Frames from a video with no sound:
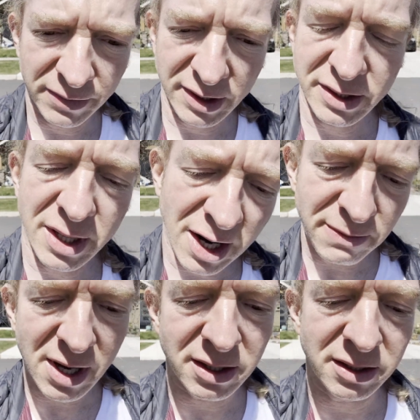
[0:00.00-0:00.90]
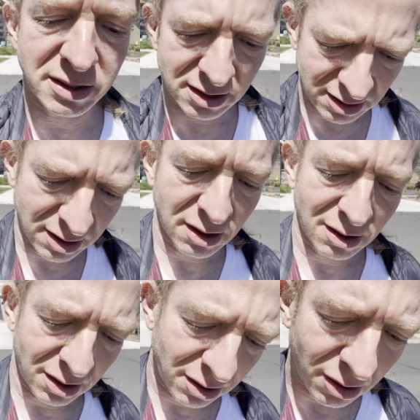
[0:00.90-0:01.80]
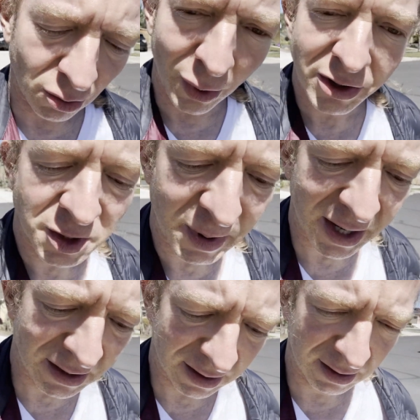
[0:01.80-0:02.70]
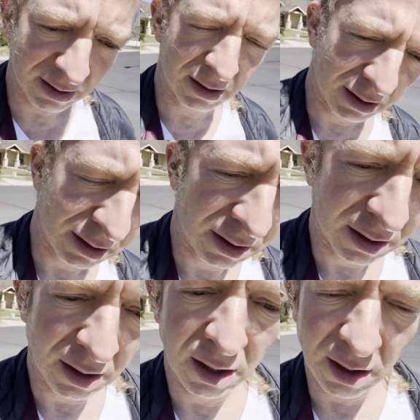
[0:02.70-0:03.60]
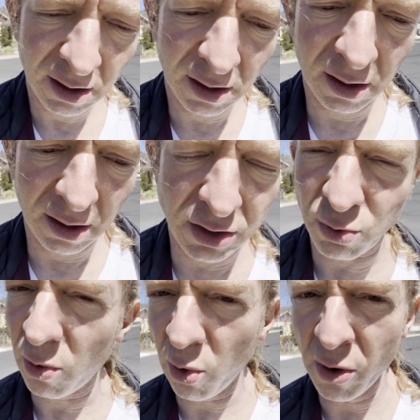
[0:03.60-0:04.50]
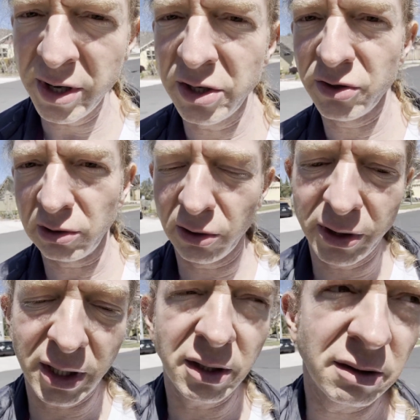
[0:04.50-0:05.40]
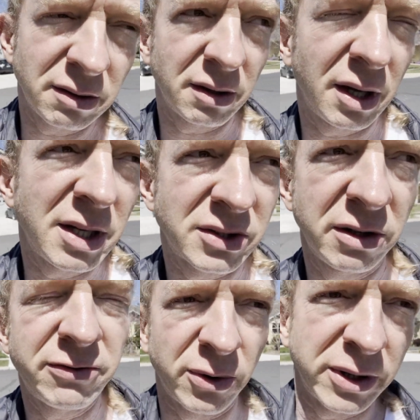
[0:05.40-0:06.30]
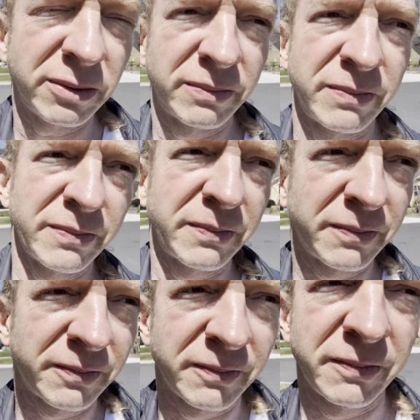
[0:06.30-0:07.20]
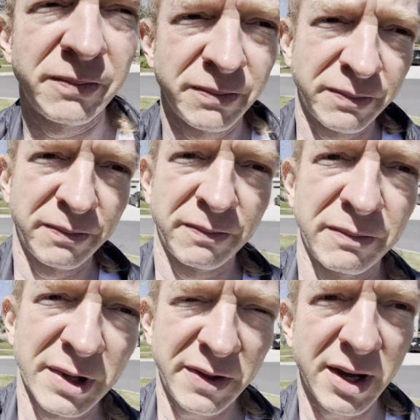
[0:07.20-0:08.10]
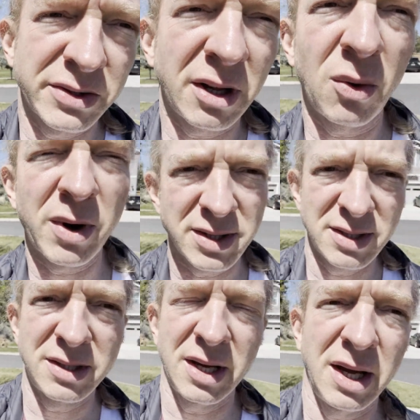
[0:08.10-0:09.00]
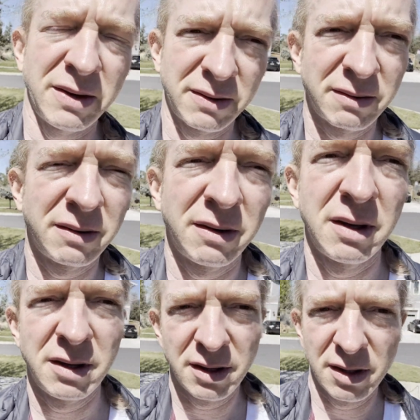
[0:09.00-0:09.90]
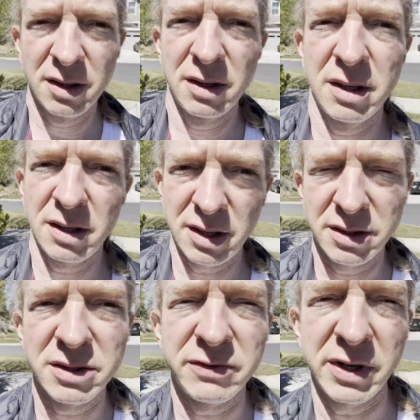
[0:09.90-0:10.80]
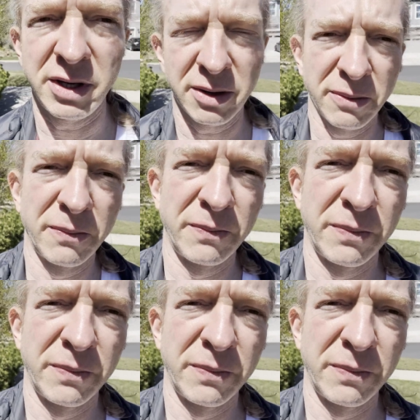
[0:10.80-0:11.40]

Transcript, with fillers: It's time that is well spent, it's rewarding in your learning, and it's good for you. I think that's all I wanted to say in this video.